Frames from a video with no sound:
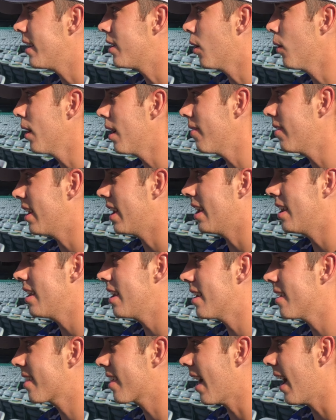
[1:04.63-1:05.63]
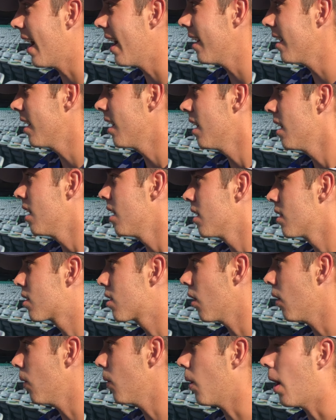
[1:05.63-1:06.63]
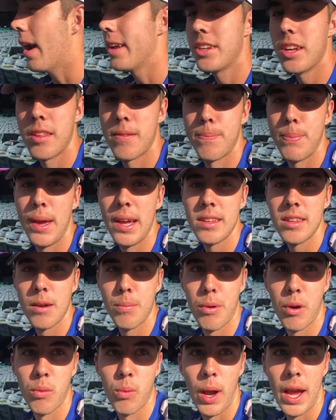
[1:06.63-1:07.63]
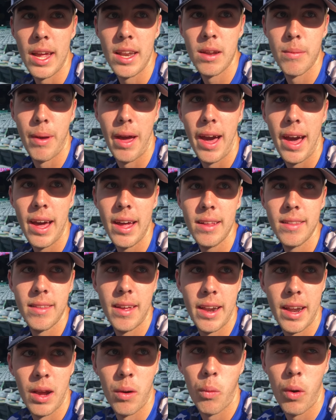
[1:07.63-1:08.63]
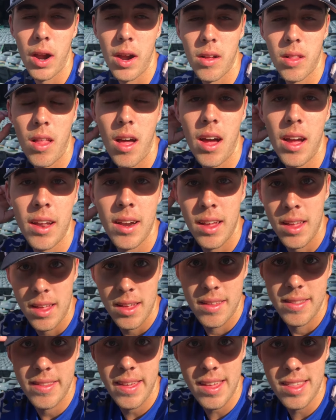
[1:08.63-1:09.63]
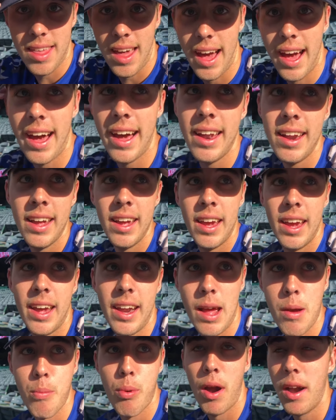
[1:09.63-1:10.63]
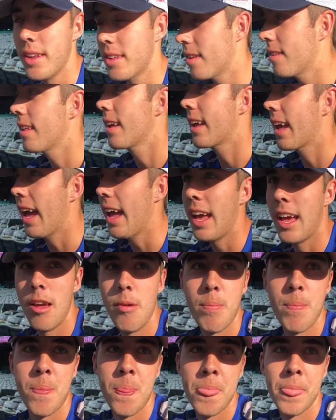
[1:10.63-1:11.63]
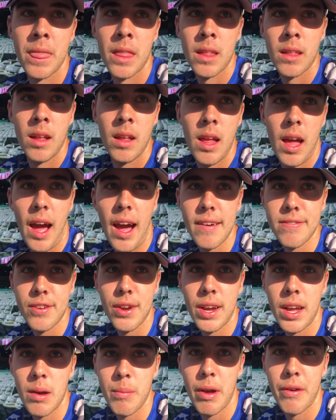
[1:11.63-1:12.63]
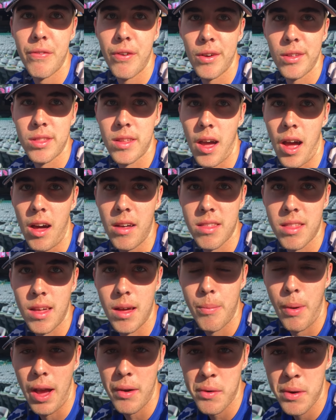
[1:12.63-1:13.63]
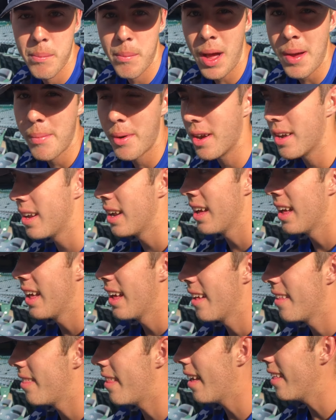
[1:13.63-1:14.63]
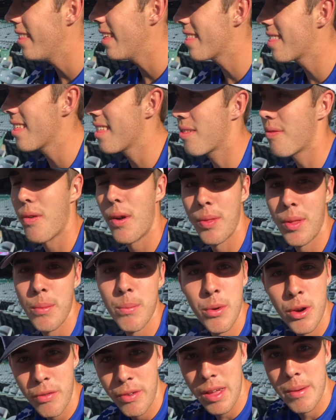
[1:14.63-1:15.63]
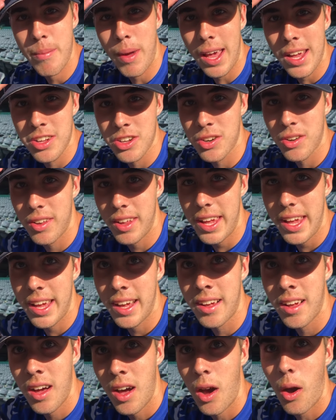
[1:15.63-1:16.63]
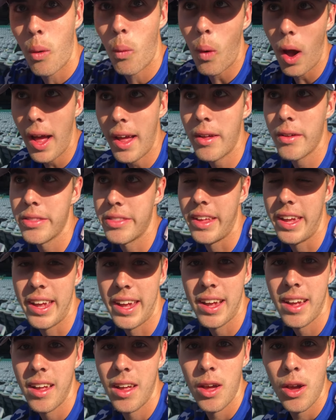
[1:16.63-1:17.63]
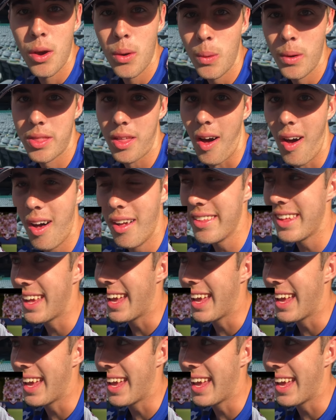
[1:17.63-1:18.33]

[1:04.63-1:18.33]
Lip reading: I don't have an Indians hat. So I just picked up a random hat that I wear a lot, this hat, and I brought it to the game. After I got my first toss-up, I remembered that this is from the movie Major League, Wild Thing, who was on